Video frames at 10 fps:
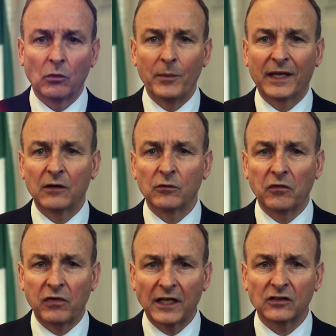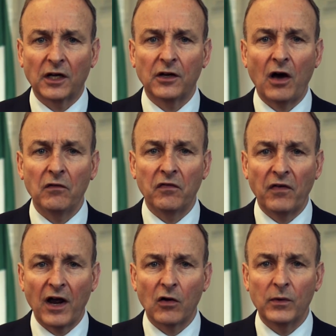when we can reflect on how
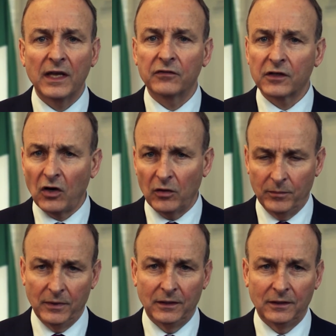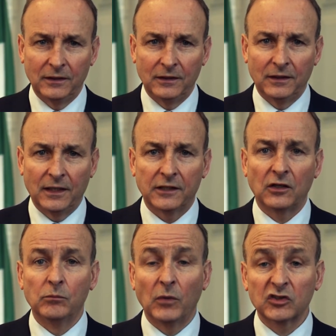far we have come and
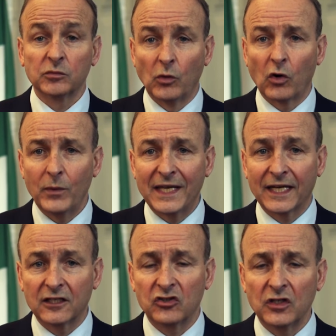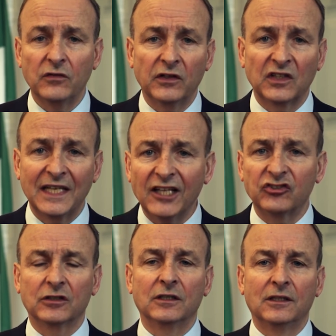how much more we can achieve as a
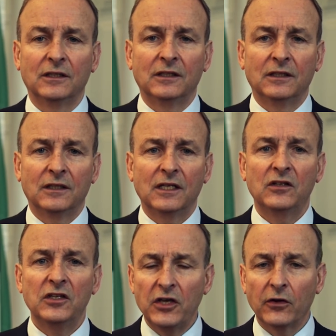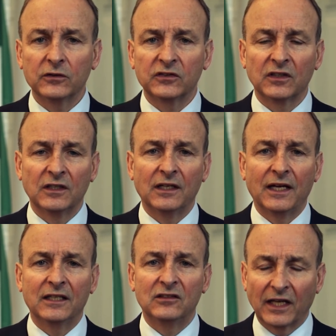nation in the years
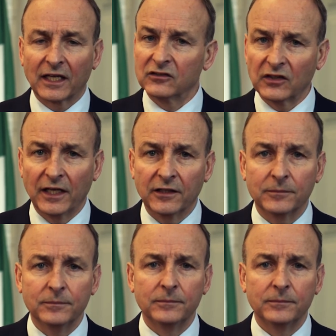and decades ahead.